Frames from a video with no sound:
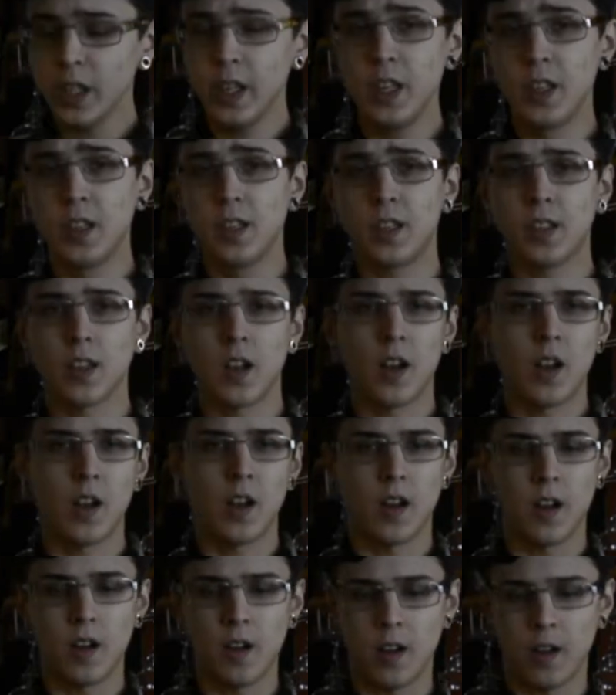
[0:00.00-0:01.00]
it's
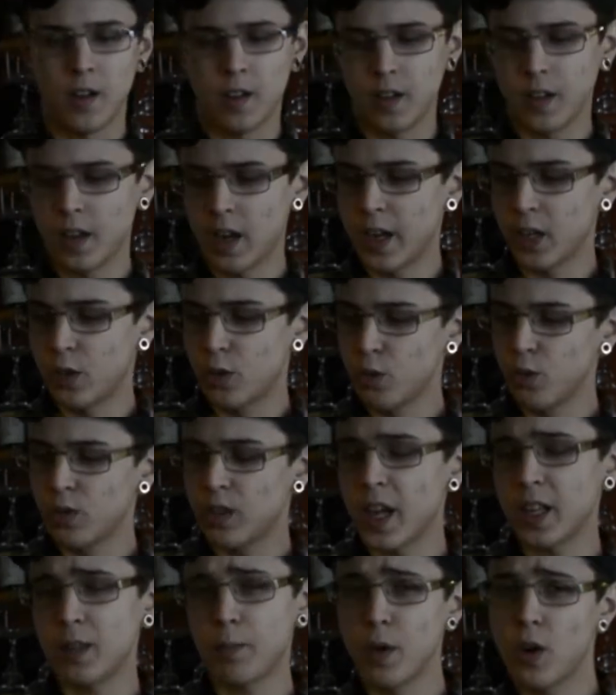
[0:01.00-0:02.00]
I choose
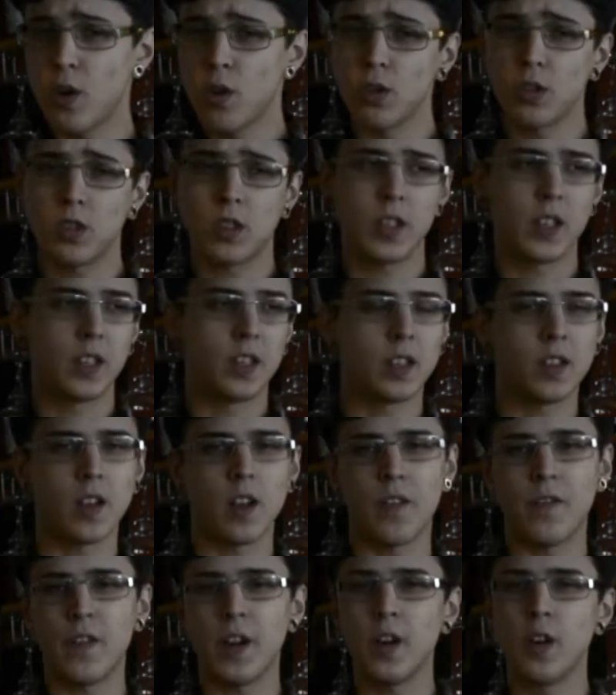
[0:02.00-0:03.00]
that because it's
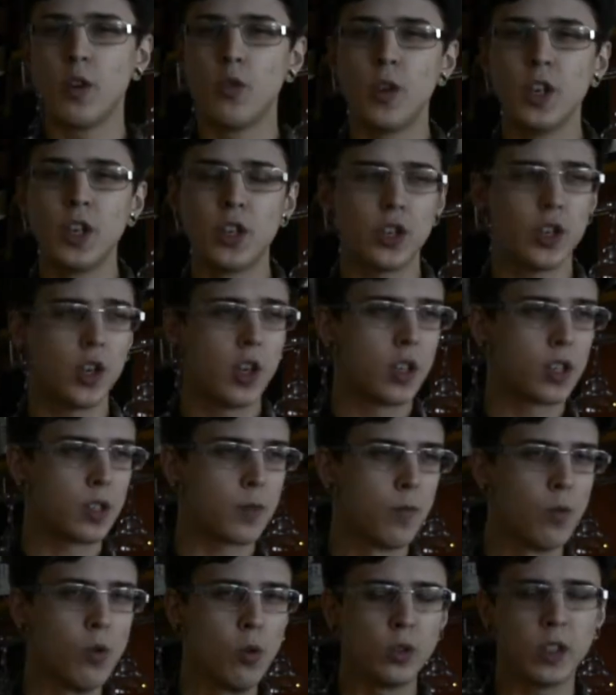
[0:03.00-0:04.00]
very rich,
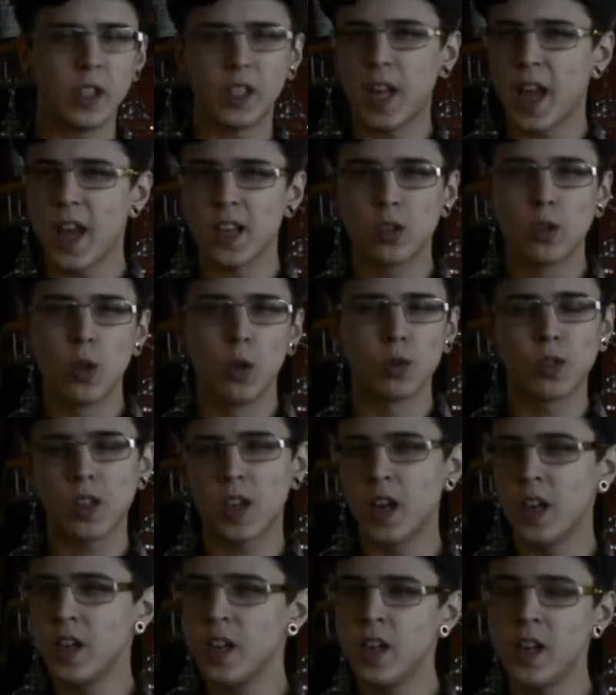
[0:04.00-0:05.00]
smooth. It has those
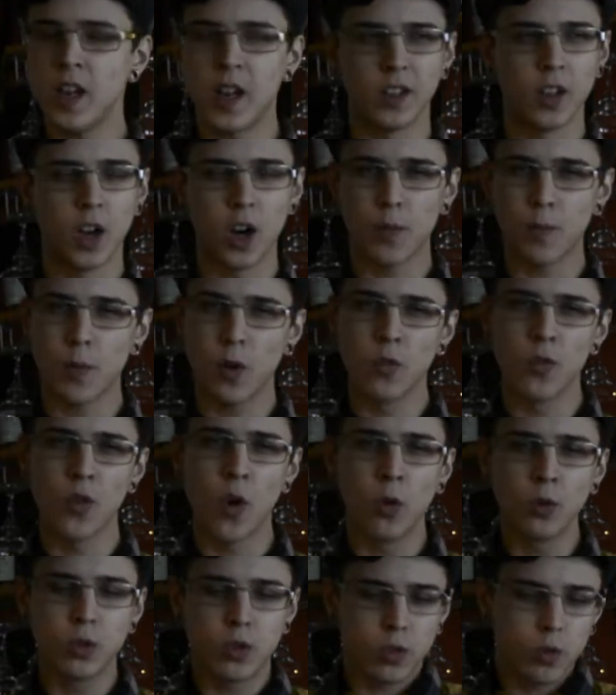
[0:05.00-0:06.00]
honey and herbal
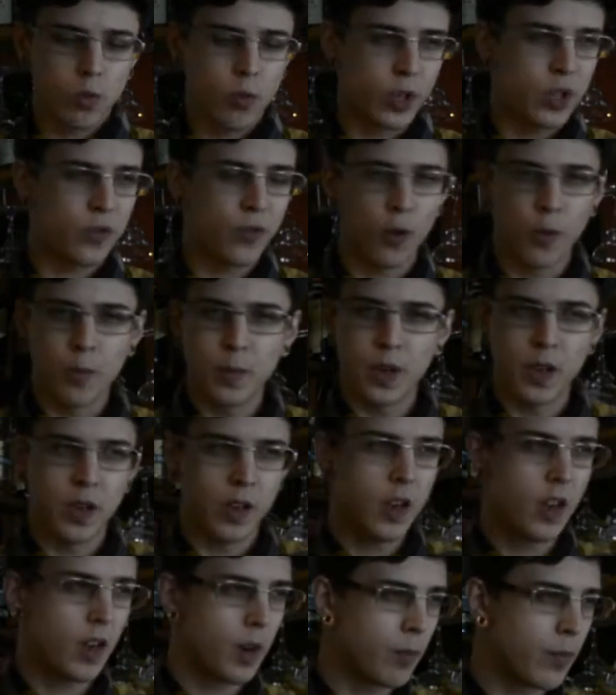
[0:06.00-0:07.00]
notes, which for
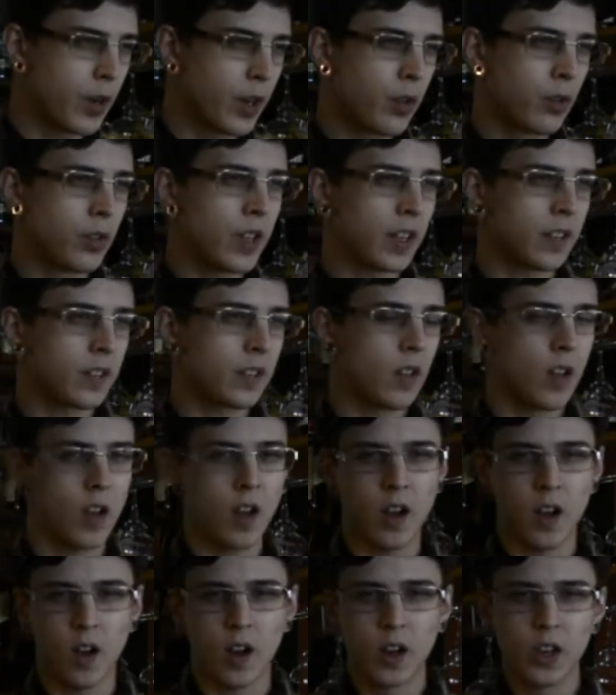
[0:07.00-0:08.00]
me bring you that
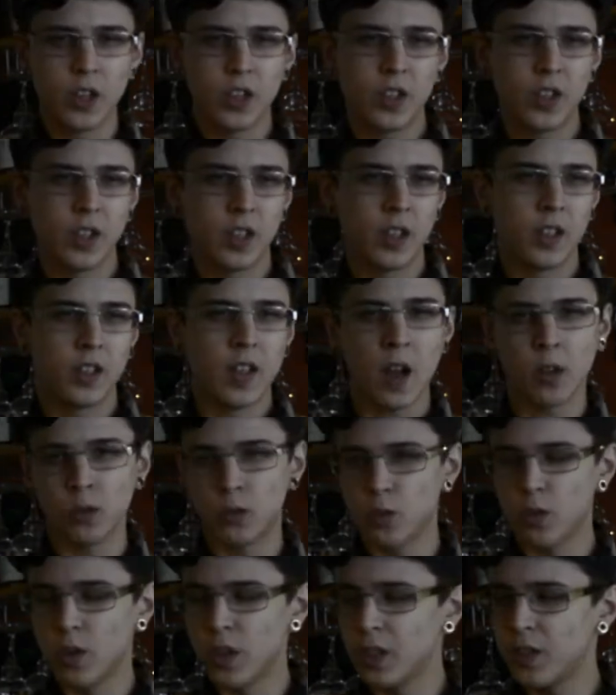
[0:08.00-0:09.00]
earthy,
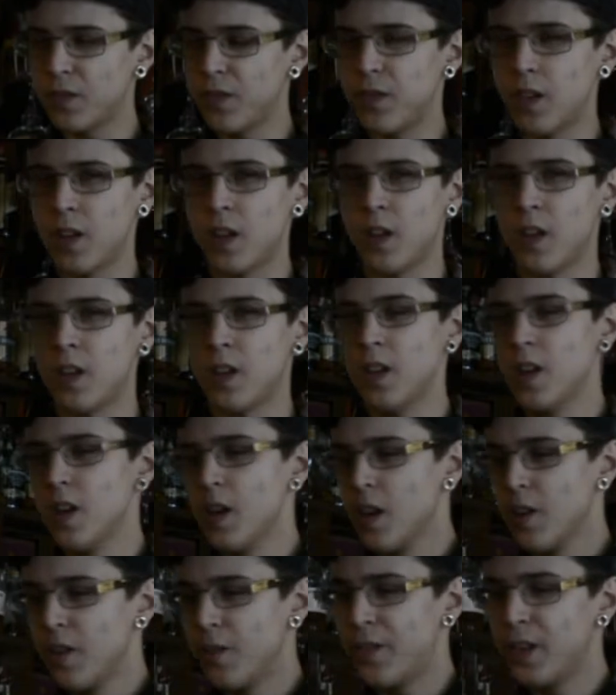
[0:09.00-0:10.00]
down-to-earth
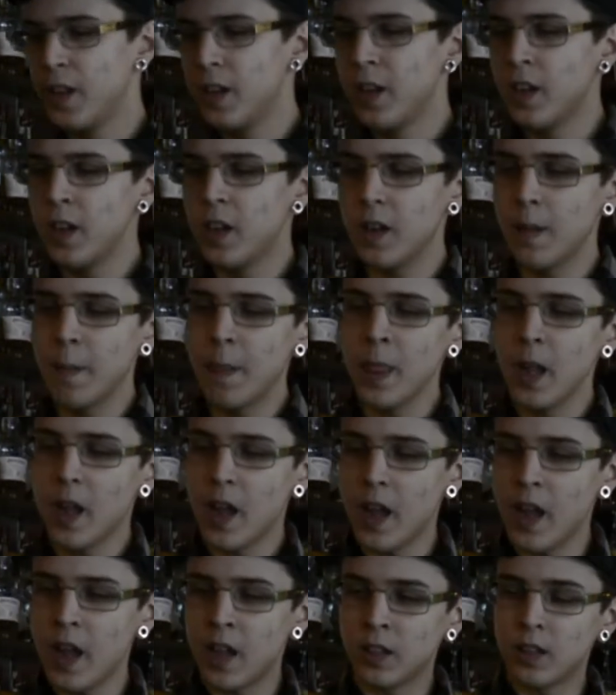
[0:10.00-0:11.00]
feeling.
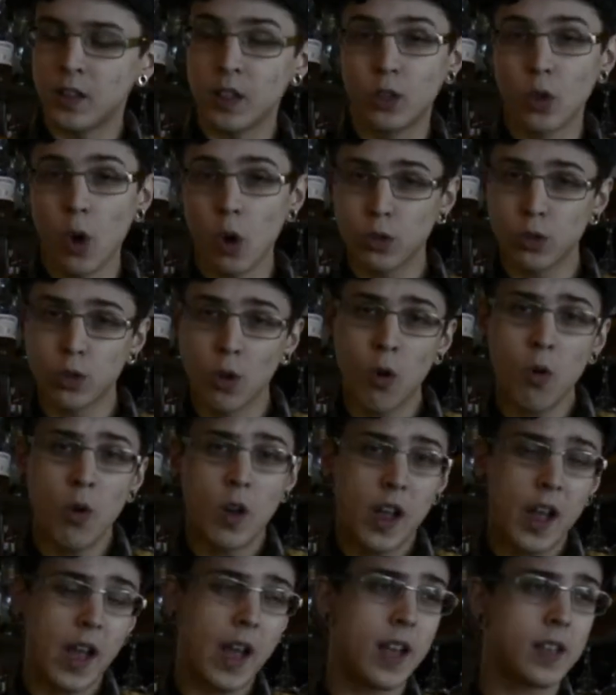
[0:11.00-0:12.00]
And it also
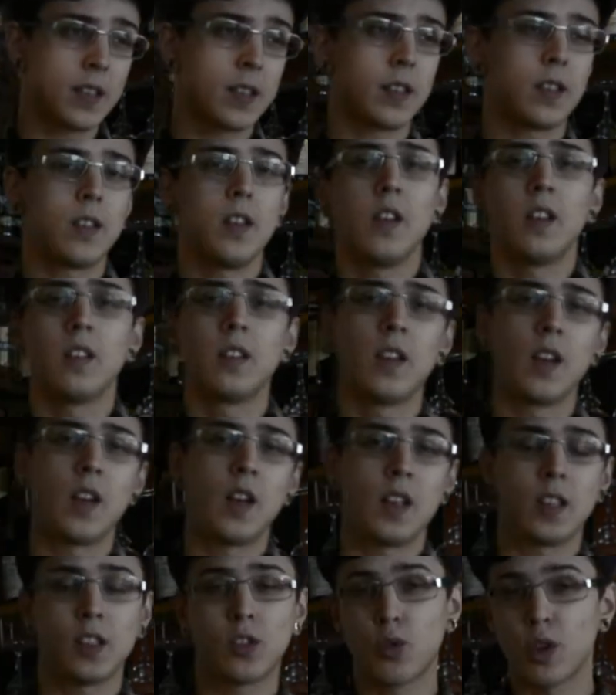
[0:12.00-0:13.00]
has
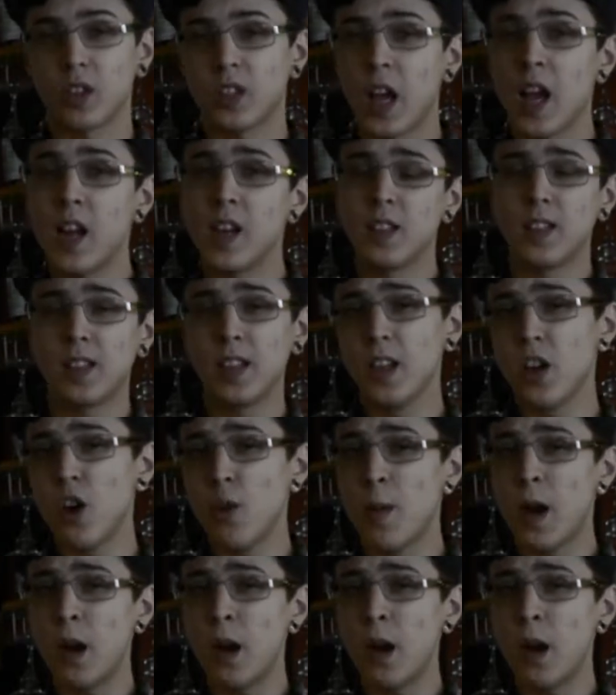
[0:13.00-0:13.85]
the Strotila single